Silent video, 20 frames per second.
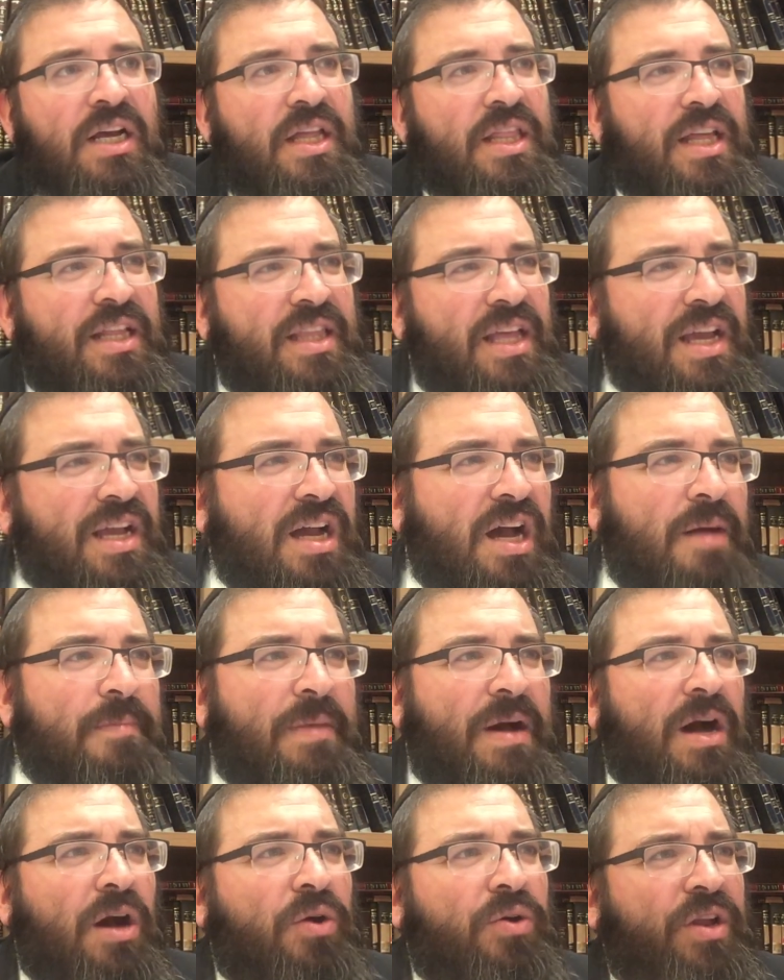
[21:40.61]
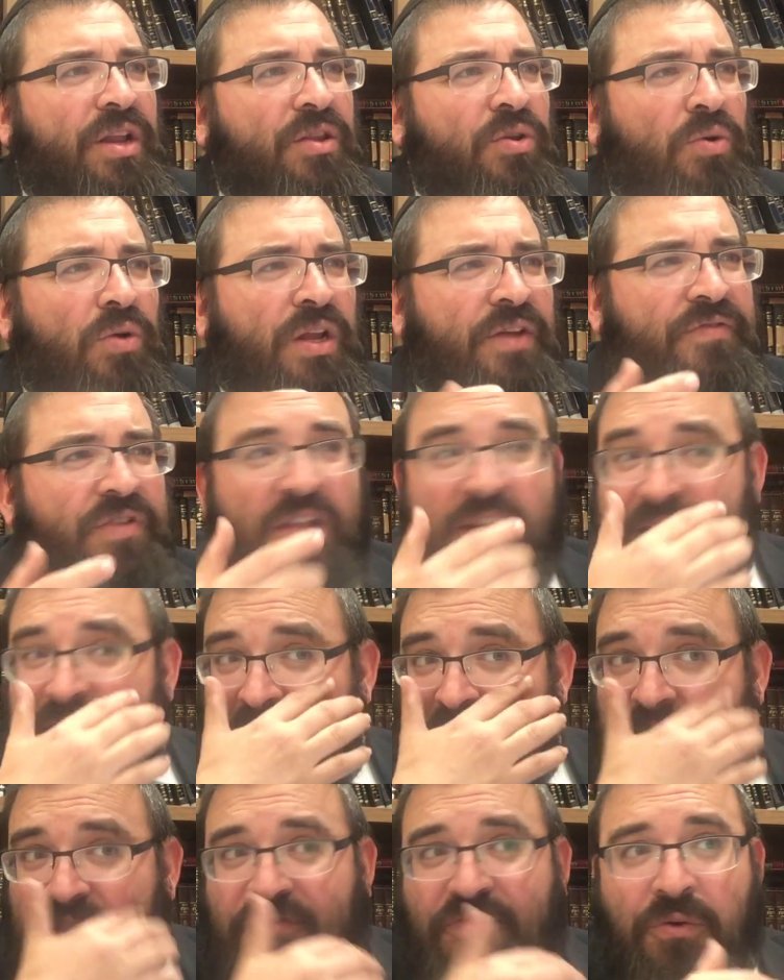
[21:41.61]
that they come out, and or even the
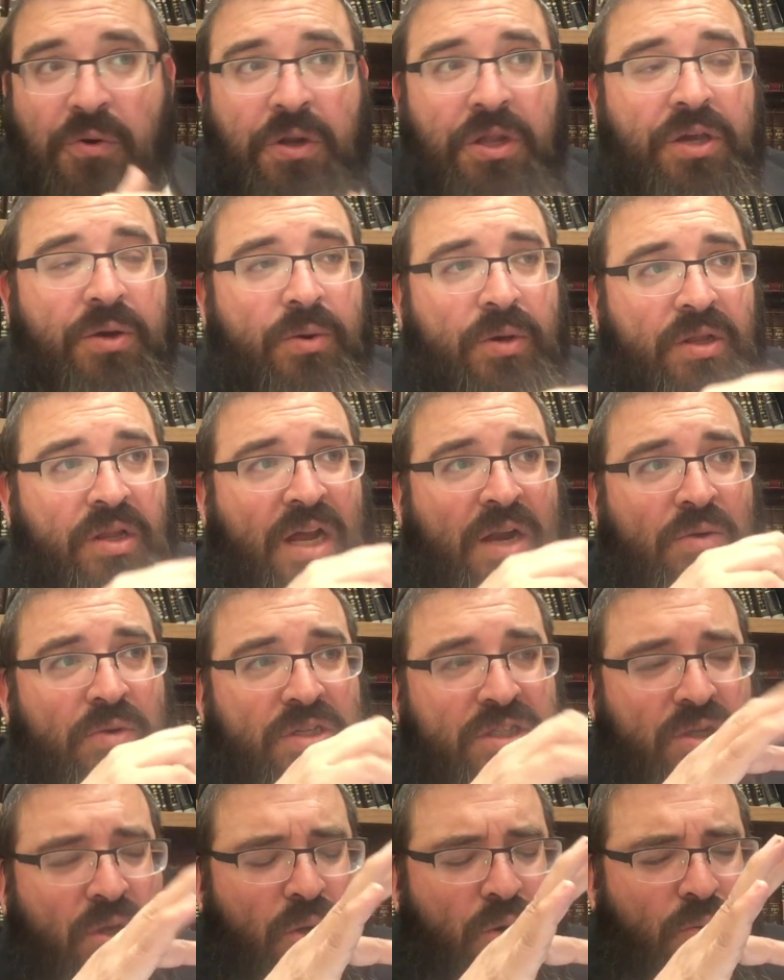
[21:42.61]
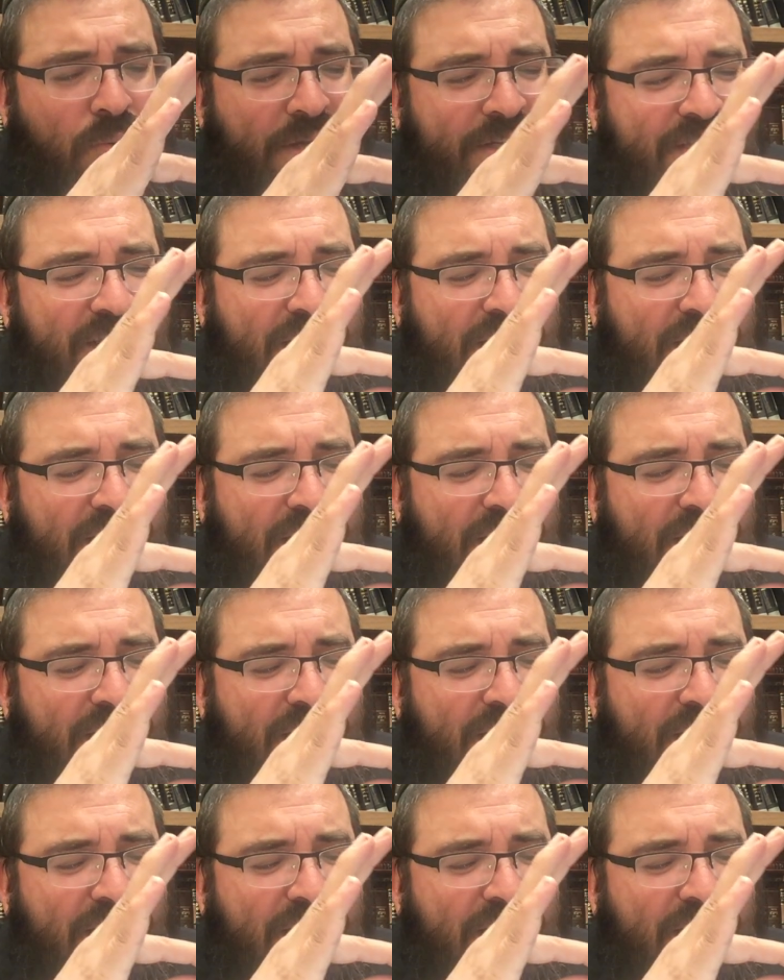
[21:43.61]
California and Arizona ones,